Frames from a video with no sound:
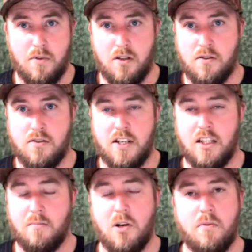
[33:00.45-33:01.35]
because
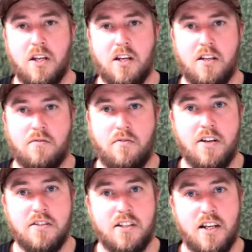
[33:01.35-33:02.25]
at the moment it is
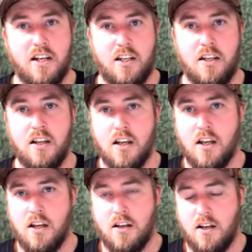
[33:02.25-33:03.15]
freezing down here.
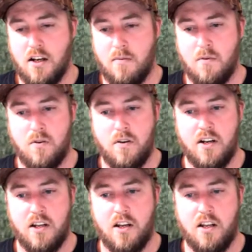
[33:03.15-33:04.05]
We're already
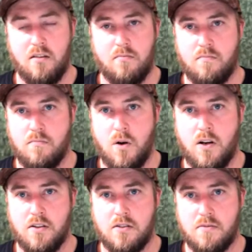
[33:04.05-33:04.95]
getting
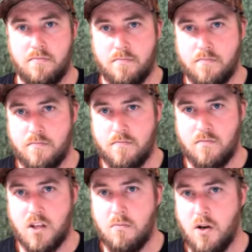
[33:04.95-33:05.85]
minus
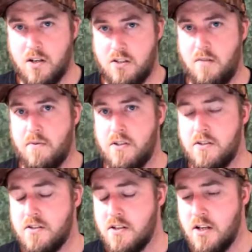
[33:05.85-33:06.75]

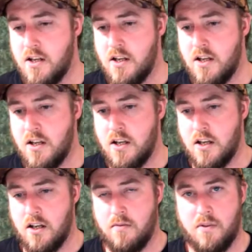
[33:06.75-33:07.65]
temperatures.
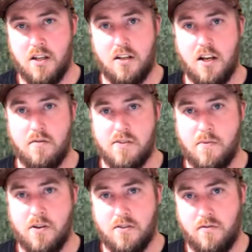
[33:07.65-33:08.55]
The other day it was
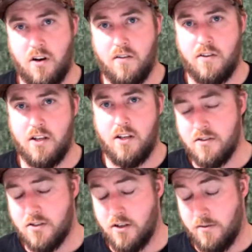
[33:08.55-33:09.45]
-5 here,
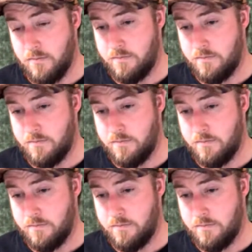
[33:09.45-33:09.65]
so